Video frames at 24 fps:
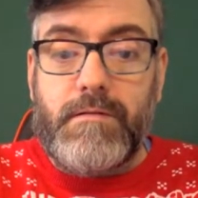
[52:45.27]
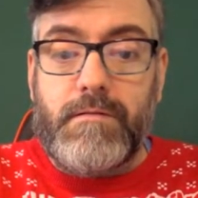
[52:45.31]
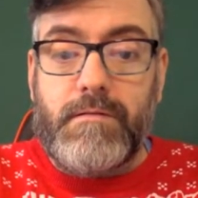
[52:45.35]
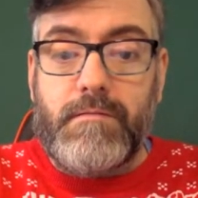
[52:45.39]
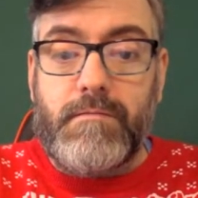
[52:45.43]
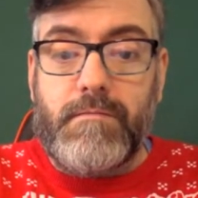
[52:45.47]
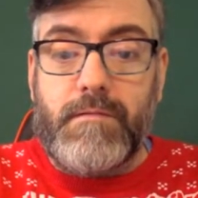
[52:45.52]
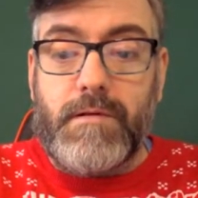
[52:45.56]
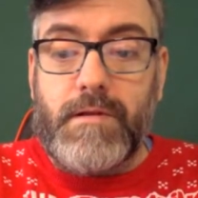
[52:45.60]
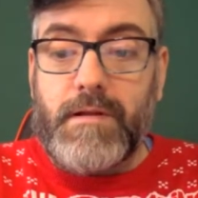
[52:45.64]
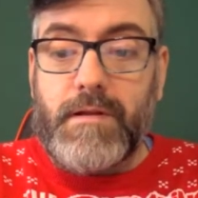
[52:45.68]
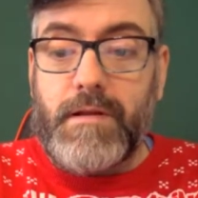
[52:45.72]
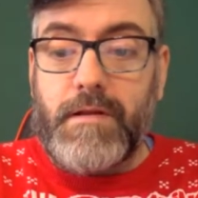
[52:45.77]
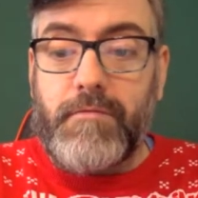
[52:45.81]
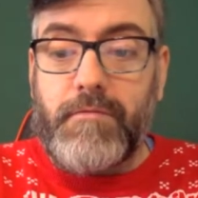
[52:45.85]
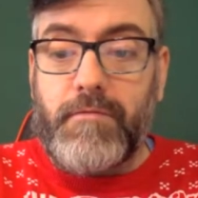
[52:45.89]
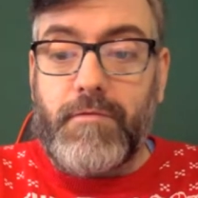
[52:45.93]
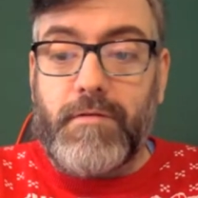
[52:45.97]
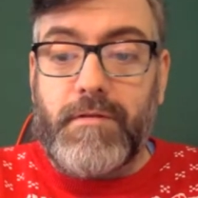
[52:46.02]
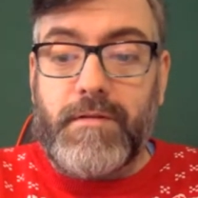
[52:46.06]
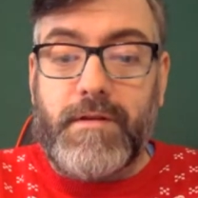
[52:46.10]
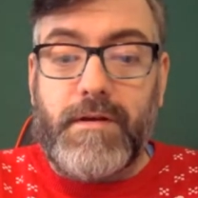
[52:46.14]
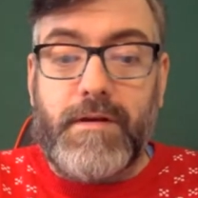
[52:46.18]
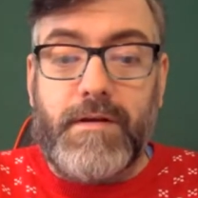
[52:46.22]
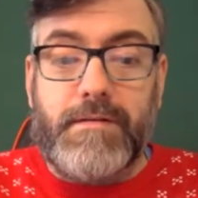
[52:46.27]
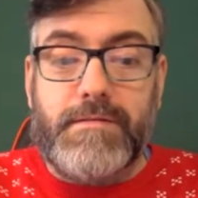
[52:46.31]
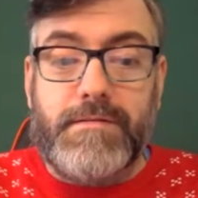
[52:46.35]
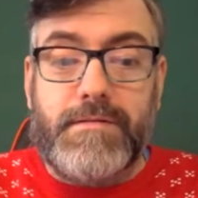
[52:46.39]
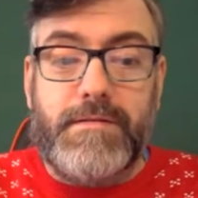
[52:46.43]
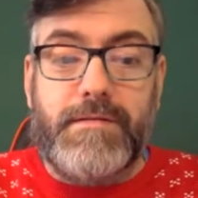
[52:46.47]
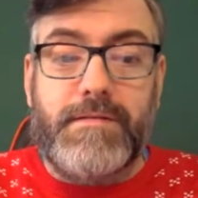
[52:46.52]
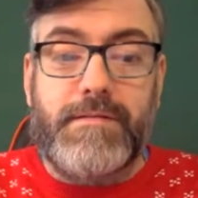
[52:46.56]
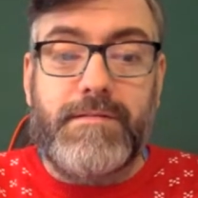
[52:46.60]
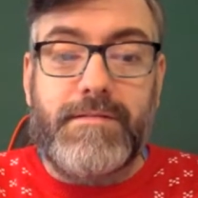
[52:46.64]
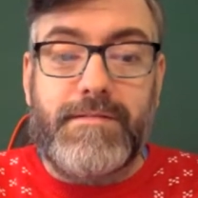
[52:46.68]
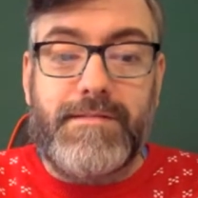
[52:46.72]
We'll leave her at that.
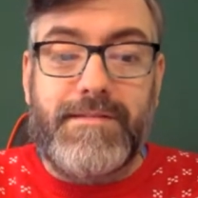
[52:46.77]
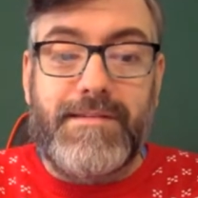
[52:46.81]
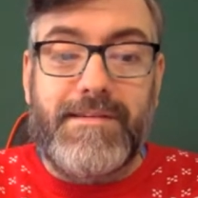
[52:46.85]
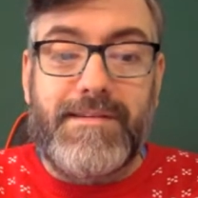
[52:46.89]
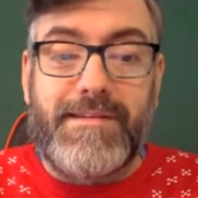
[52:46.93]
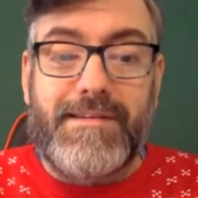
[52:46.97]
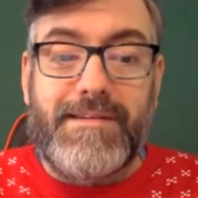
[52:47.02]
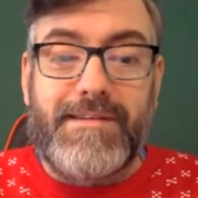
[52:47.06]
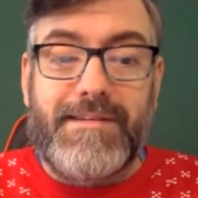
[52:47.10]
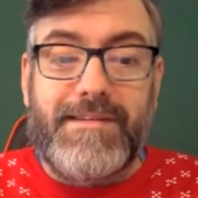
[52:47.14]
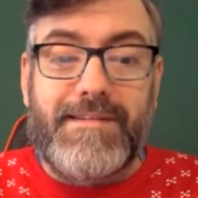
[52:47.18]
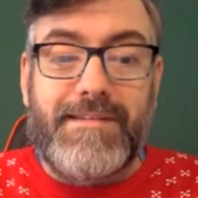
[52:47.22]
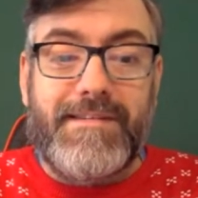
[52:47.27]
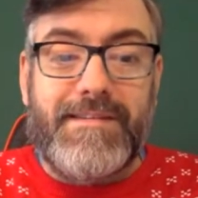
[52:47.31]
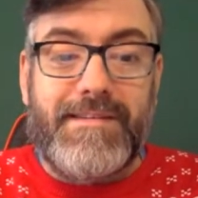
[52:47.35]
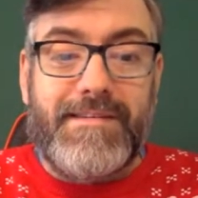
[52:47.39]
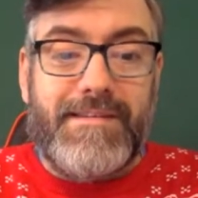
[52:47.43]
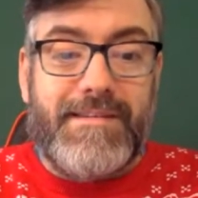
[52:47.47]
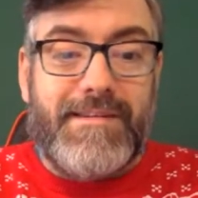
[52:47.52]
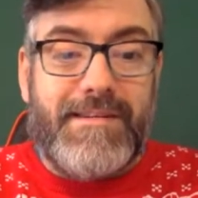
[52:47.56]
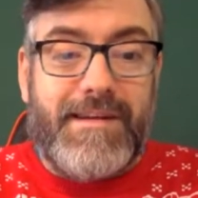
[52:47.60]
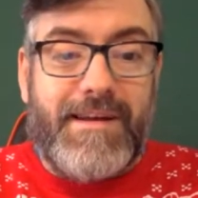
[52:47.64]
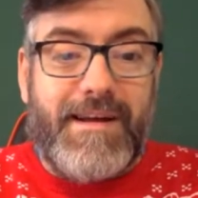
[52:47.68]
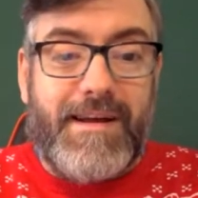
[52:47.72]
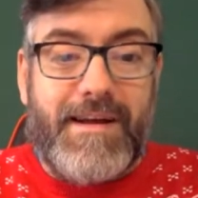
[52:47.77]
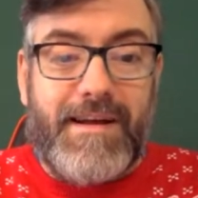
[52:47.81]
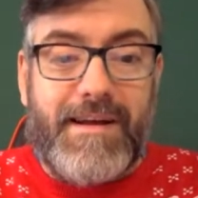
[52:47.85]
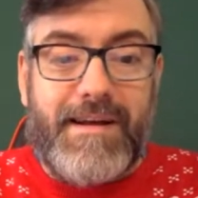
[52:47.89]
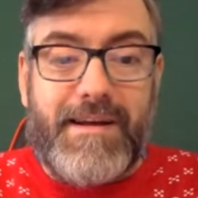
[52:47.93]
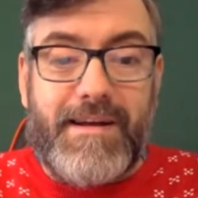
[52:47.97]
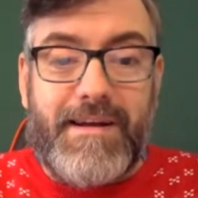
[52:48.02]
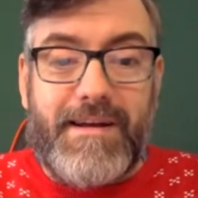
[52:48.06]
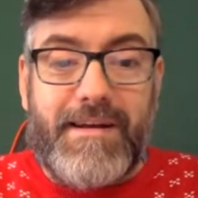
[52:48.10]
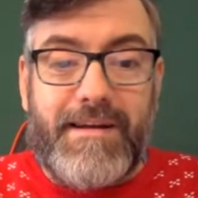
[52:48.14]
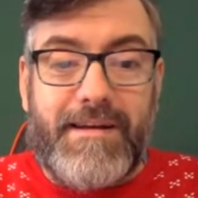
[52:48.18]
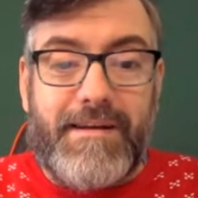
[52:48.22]

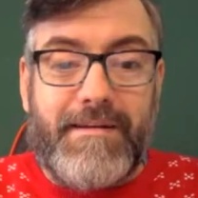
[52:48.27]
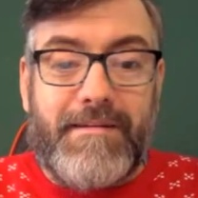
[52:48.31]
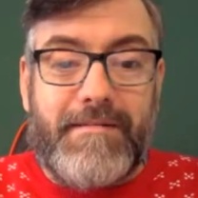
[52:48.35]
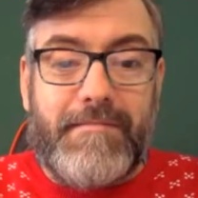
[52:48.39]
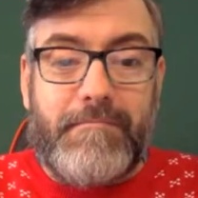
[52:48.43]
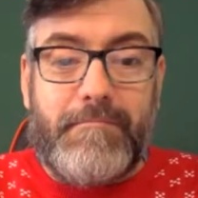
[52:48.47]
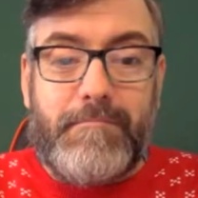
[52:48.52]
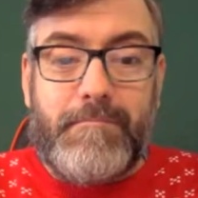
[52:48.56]
there